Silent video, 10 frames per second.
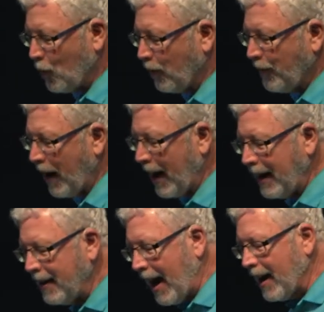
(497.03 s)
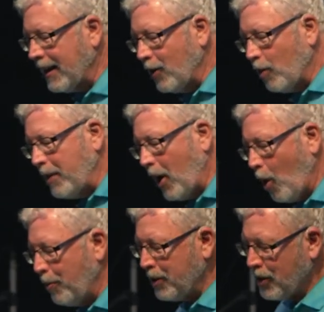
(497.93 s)
will find. Knock and it will be
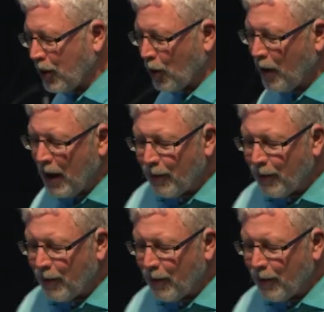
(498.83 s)
open to you.